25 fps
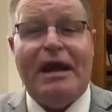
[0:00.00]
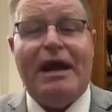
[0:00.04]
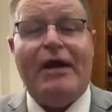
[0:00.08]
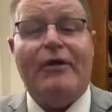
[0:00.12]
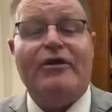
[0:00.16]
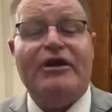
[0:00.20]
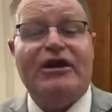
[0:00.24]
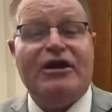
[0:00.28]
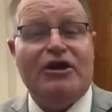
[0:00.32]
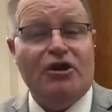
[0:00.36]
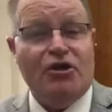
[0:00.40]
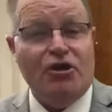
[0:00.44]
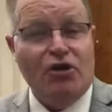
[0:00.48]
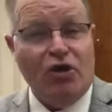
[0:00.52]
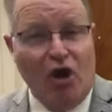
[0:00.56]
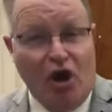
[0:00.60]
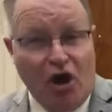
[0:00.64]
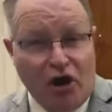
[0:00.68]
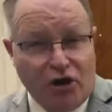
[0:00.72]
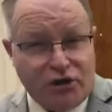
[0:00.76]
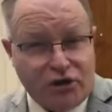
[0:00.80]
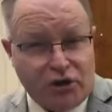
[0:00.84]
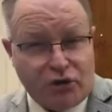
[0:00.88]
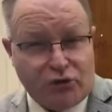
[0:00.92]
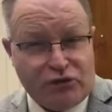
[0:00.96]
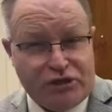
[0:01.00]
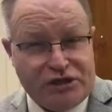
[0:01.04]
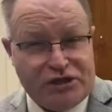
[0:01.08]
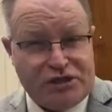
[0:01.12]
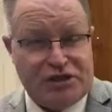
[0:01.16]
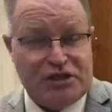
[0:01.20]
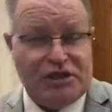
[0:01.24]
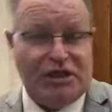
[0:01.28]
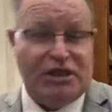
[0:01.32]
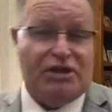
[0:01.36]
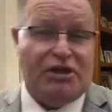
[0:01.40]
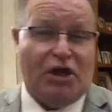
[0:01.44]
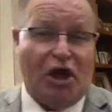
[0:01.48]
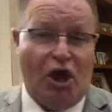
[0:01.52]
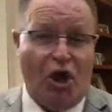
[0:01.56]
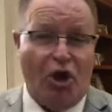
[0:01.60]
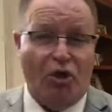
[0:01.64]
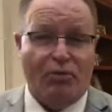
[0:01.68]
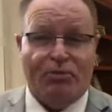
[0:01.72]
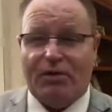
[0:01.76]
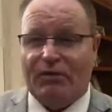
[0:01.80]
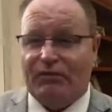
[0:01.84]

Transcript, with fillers: marry a non Christian in the